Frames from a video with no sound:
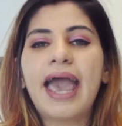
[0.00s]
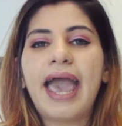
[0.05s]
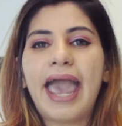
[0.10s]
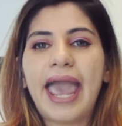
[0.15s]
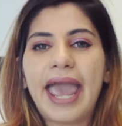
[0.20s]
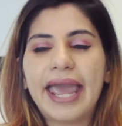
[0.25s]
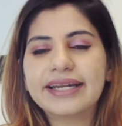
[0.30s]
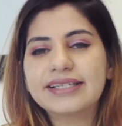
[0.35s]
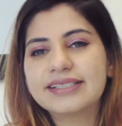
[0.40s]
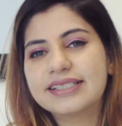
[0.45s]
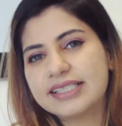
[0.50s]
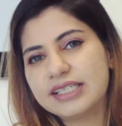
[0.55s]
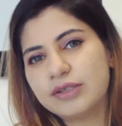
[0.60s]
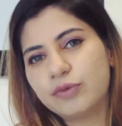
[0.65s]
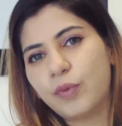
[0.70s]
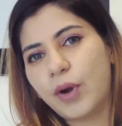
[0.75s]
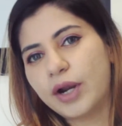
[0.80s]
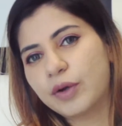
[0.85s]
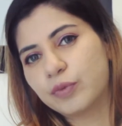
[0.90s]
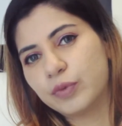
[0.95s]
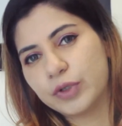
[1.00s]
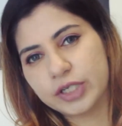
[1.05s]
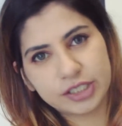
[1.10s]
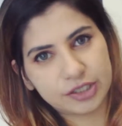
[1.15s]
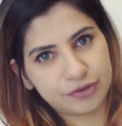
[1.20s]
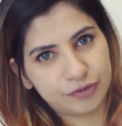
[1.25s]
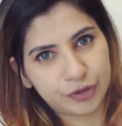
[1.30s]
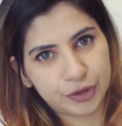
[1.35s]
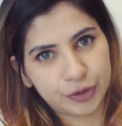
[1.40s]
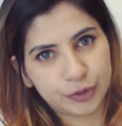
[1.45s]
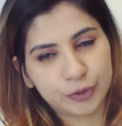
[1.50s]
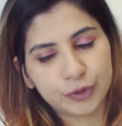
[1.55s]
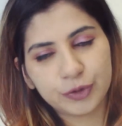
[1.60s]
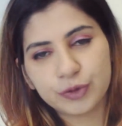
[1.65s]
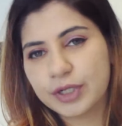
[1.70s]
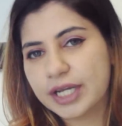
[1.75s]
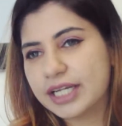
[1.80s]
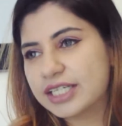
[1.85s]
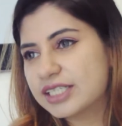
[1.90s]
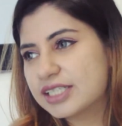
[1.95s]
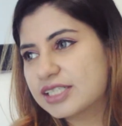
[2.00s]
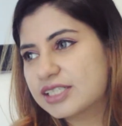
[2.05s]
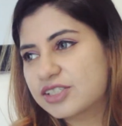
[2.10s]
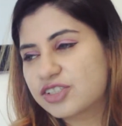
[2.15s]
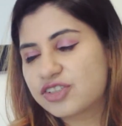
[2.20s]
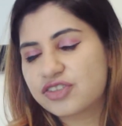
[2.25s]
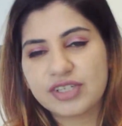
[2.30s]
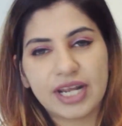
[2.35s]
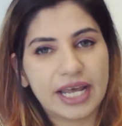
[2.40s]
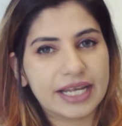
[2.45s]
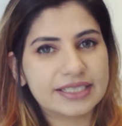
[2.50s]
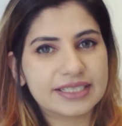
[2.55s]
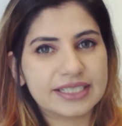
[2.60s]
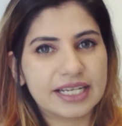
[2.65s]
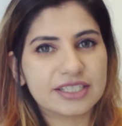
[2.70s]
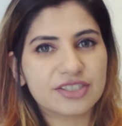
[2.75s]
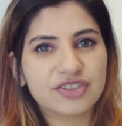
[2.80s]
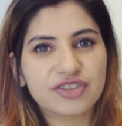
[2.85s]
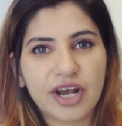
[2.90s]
and see what works for you. You can just test and